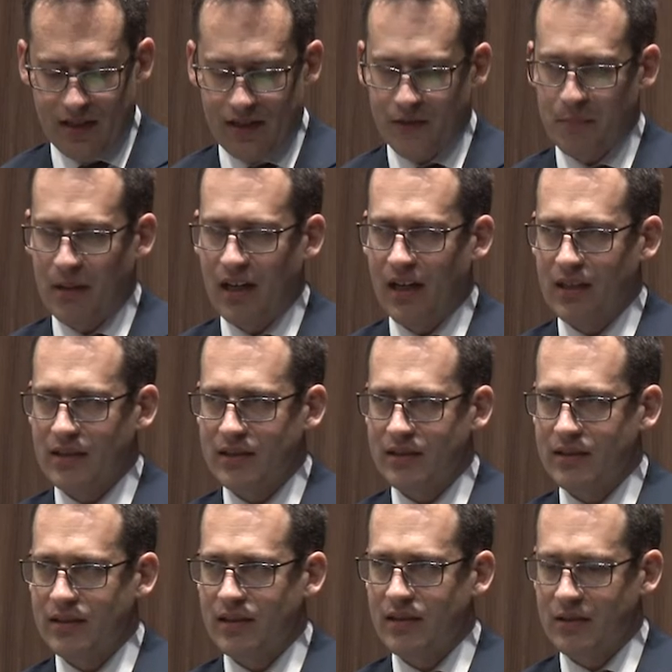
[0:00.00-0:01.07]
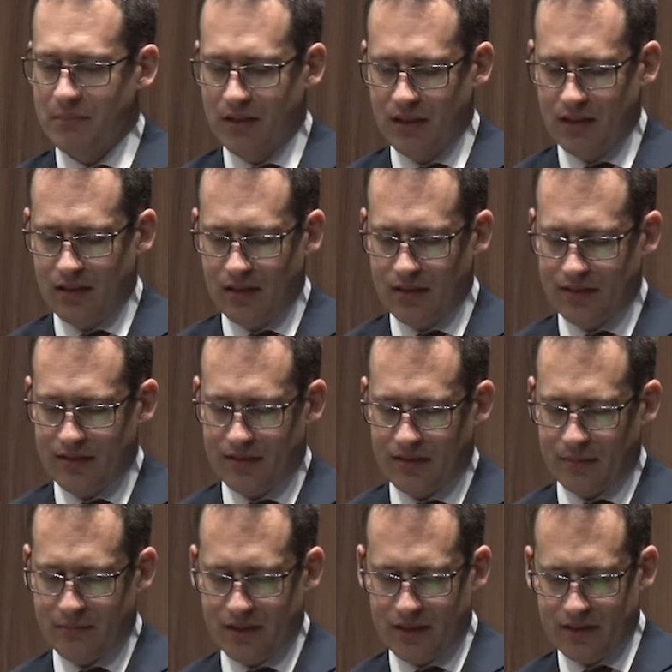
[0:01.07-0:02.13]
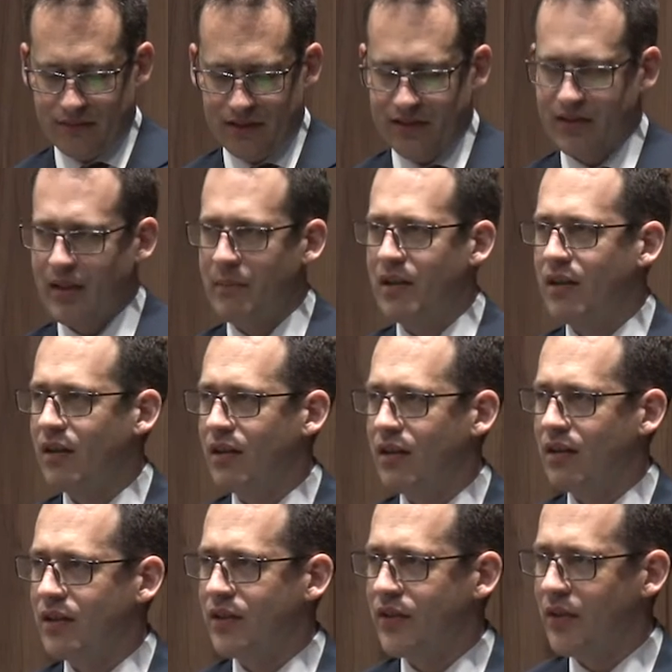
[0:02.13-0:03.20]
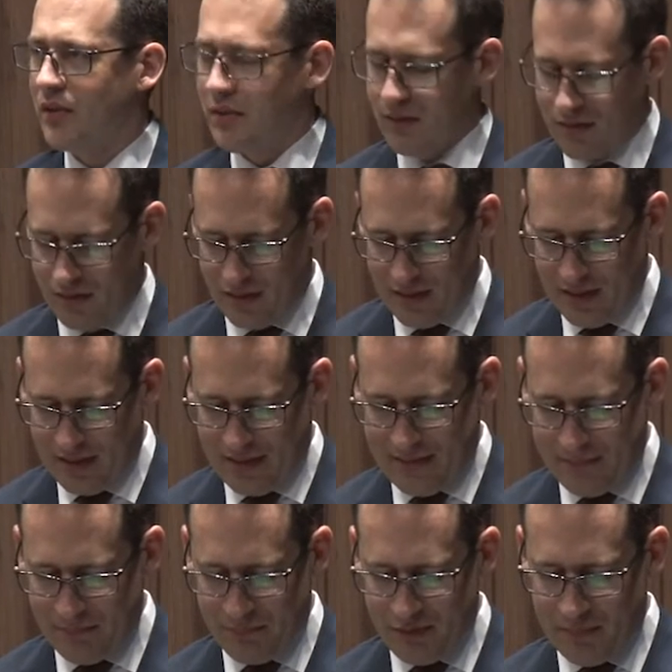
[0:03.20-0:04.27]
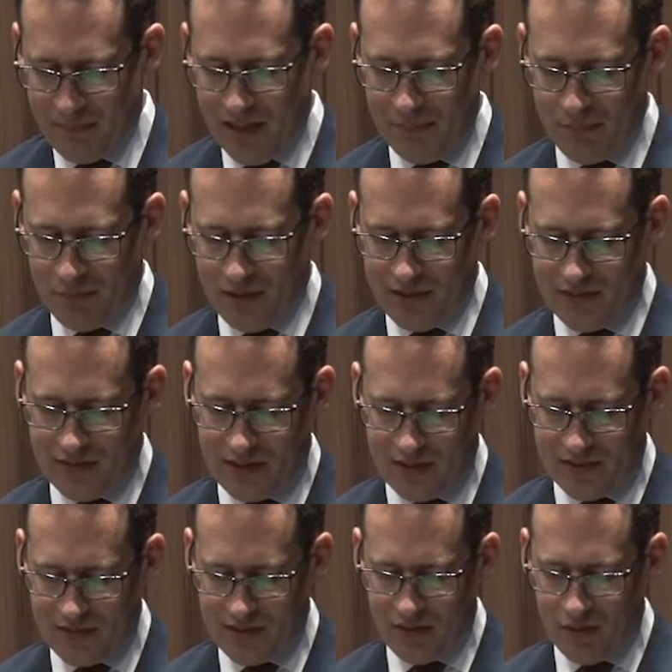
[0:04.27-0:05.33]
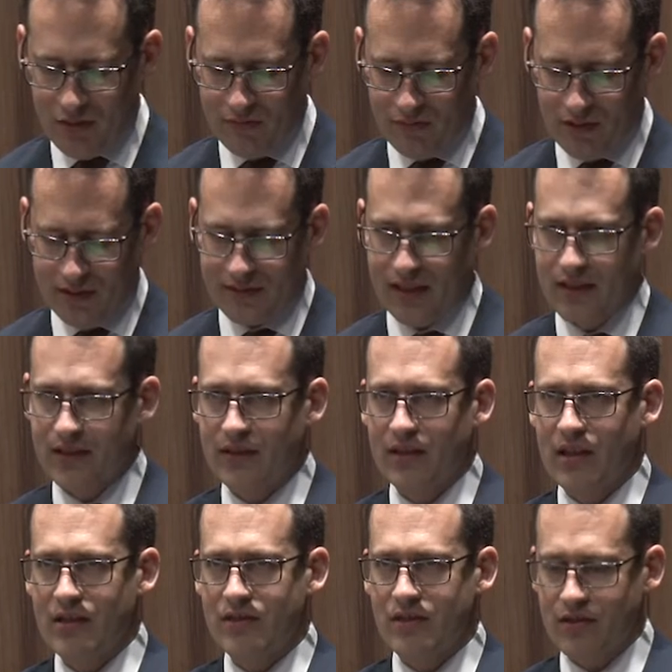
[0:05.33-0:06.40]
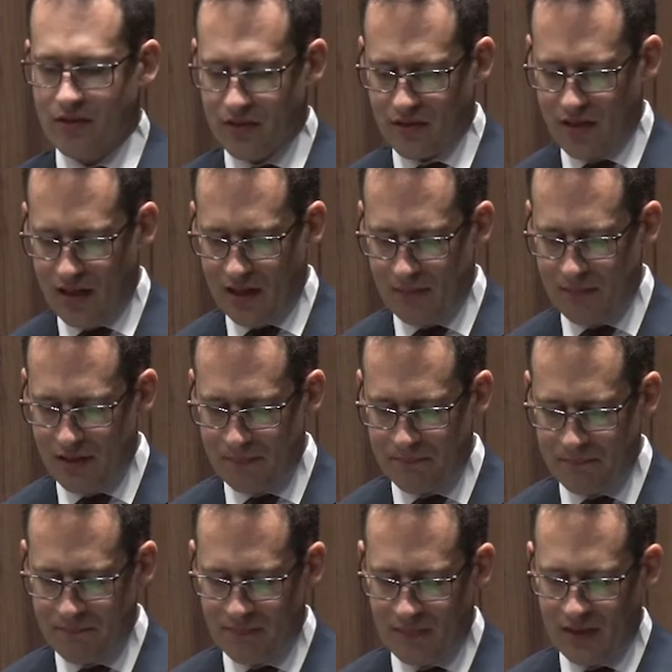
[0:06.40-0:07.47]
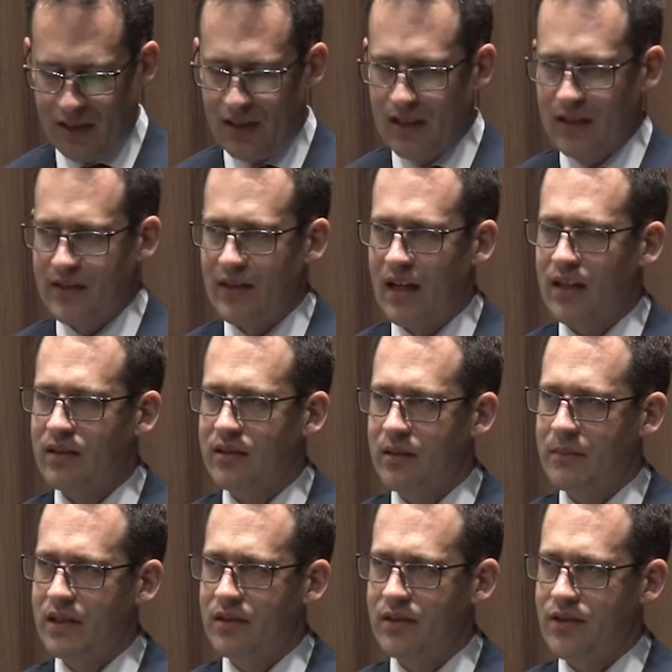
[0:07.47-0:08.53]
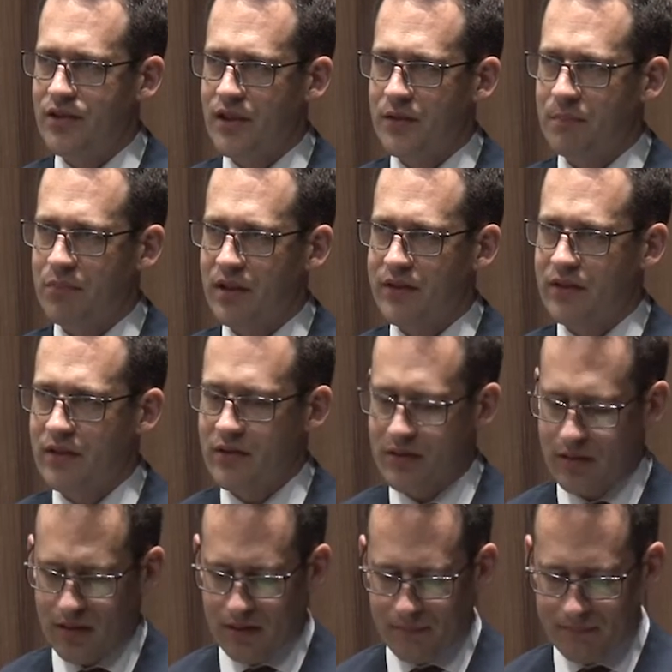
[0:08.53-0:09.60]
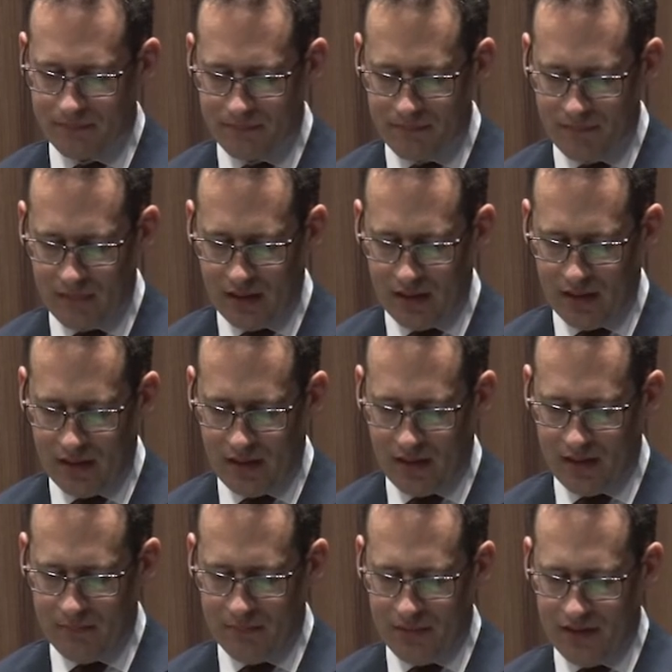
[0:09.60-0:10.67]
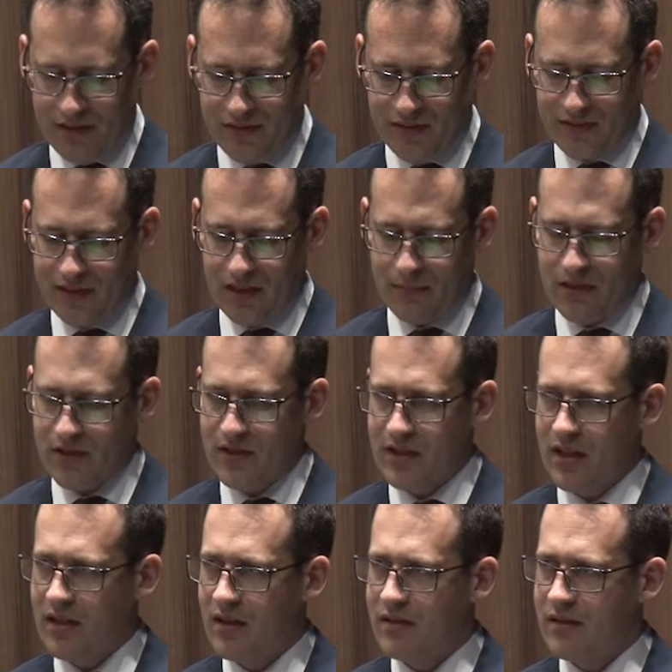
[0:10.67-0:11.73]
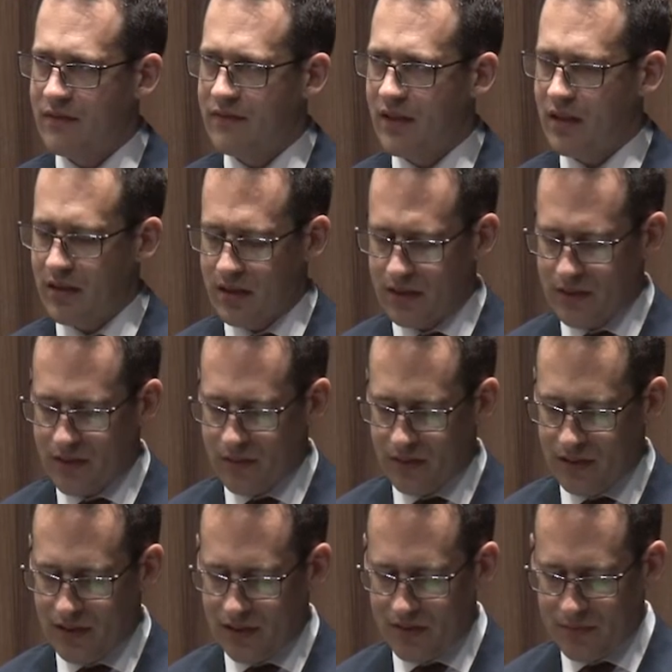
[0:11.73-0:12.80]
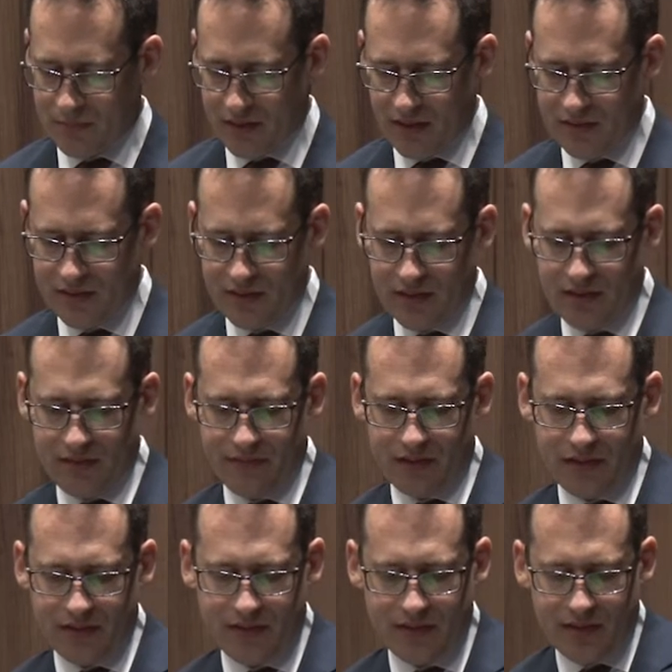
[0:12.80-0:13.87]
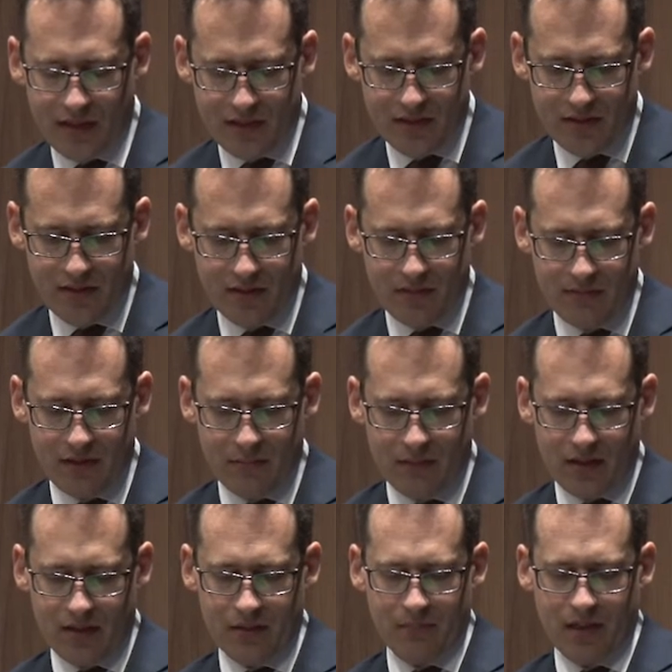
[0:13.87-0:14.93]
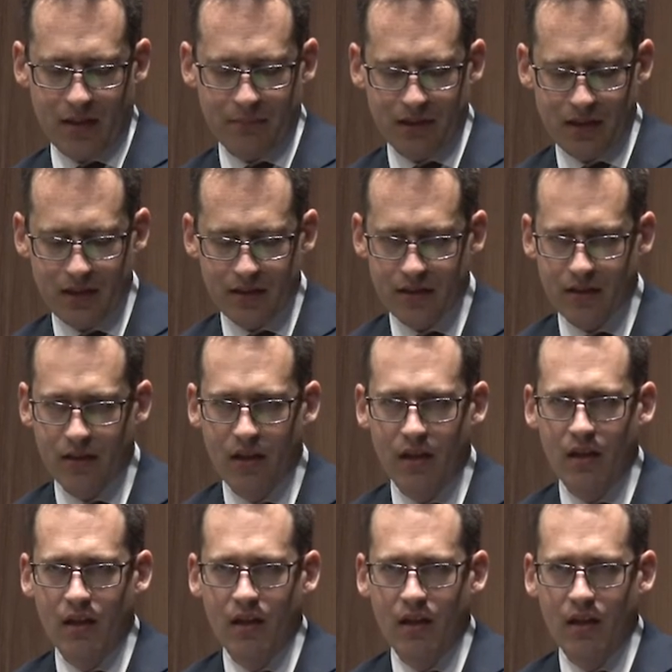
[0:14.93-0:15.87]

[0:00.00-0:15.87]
and its policy could be a subject of a seminar all its own. Uh, but my point is this, the overall tendency I just described is not limited to just President Trump, uh, but it's a sentiment shared to varying degrees by a significant section of the American population.